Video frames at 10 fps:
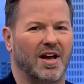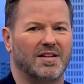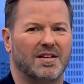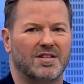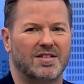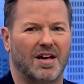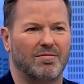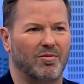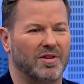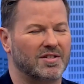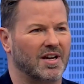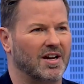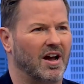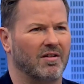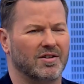I did a segment with a
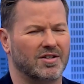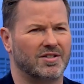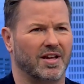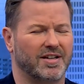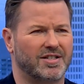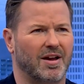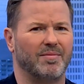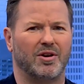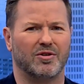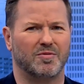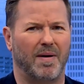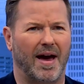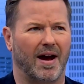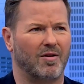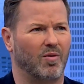psychologist like some years
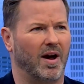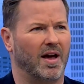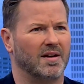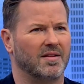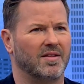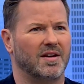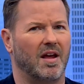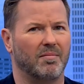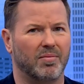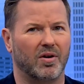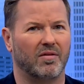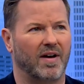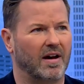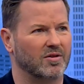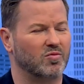back when the number of
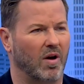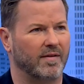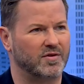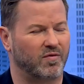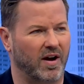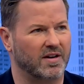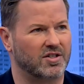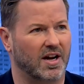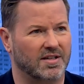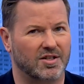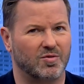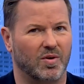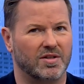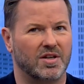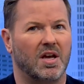housewives franchises
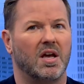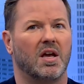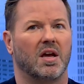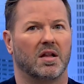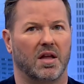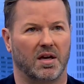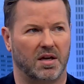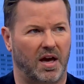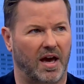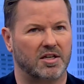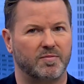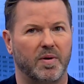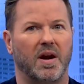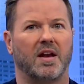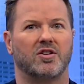was like
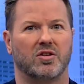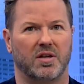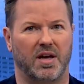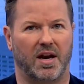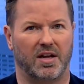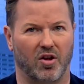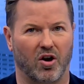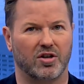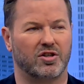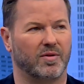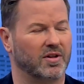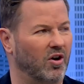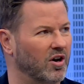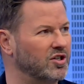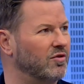exponentially getting larger and
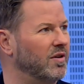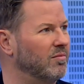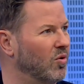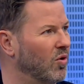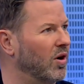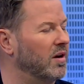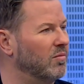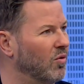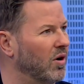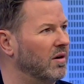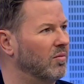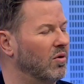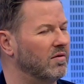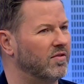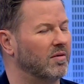larger and more and more and
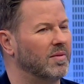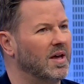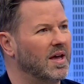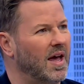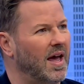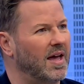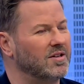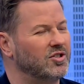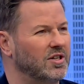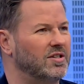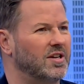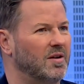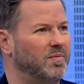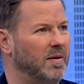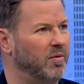more of them. And she
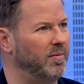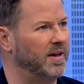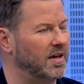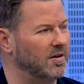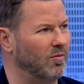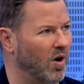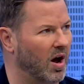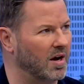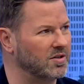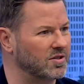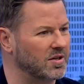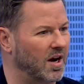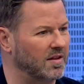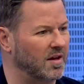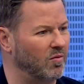said people begin to watch
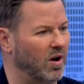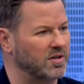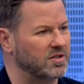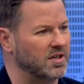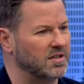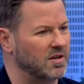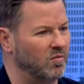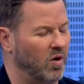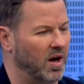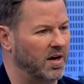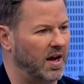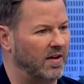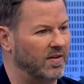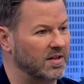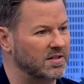and they watch season one
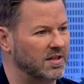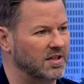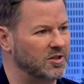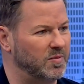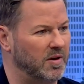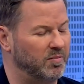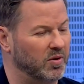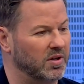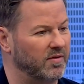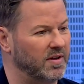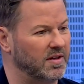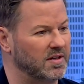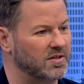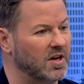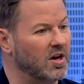and they see these people living
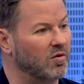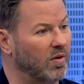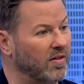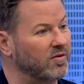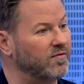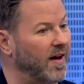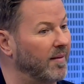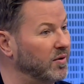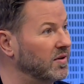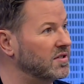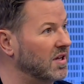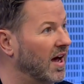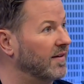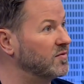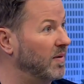these rather fabulous
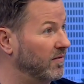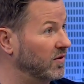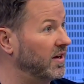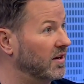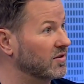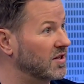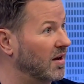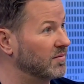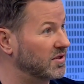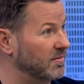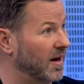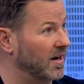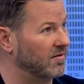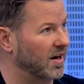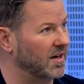lives. Beverly Hills comes to
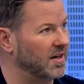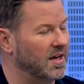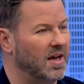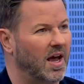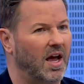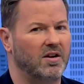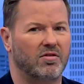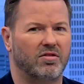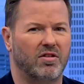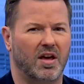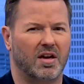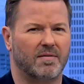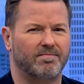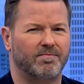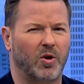mind, right? And you think
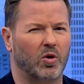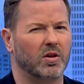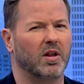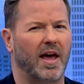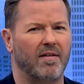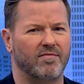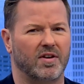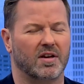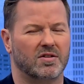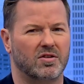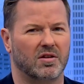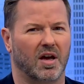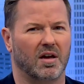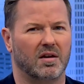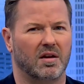you're a little envious. You're
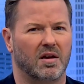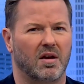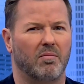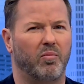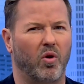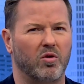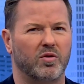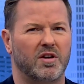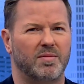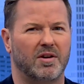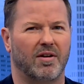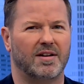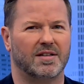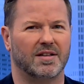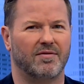like, boy, wouldn't it be great
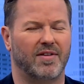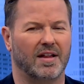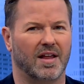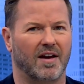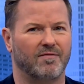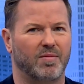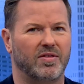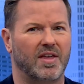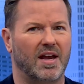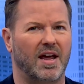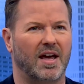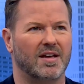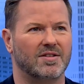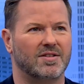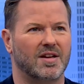to live that life? But then
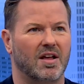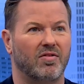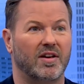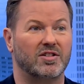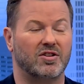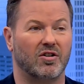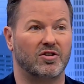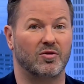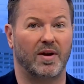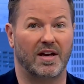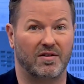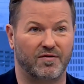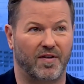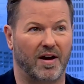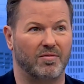as they start to
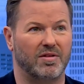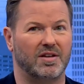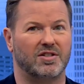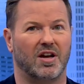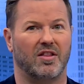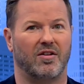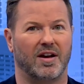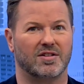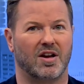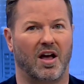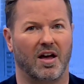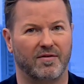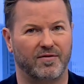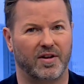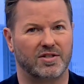infight with each other, as
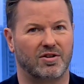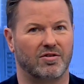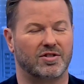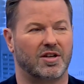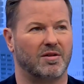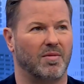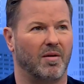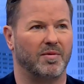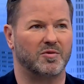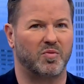conflict starts to come up, as